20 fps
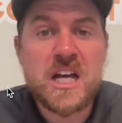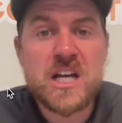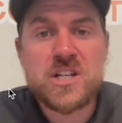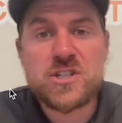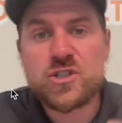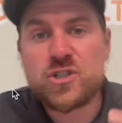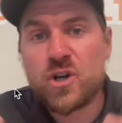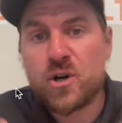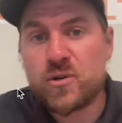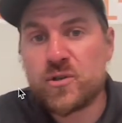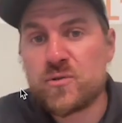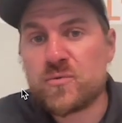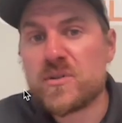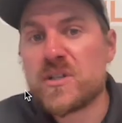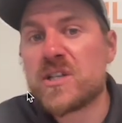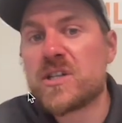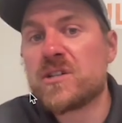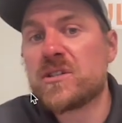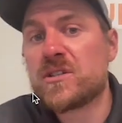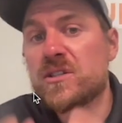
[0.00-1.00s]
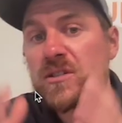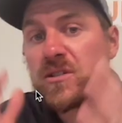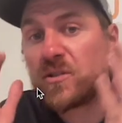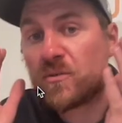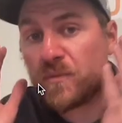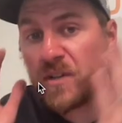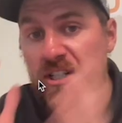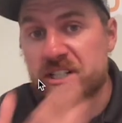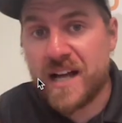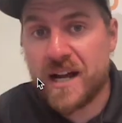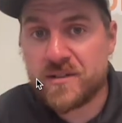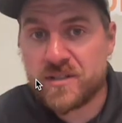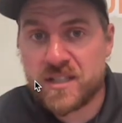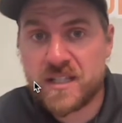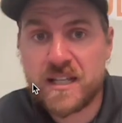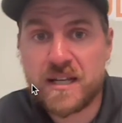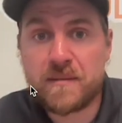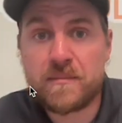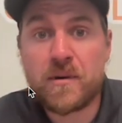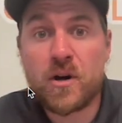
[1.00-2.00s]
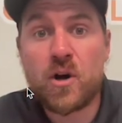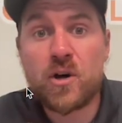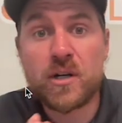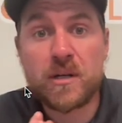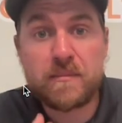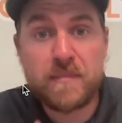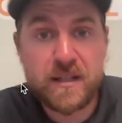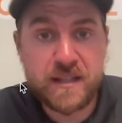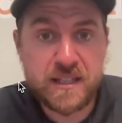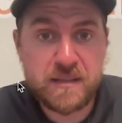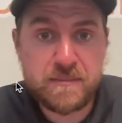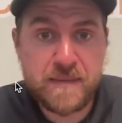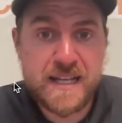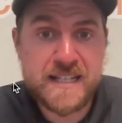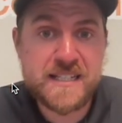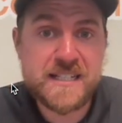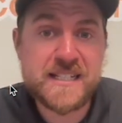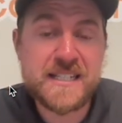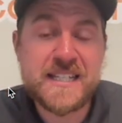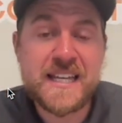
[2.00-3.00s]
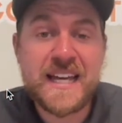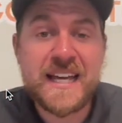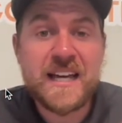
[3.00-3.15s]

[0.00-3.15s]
So you need to reach out to them on a monthly basis.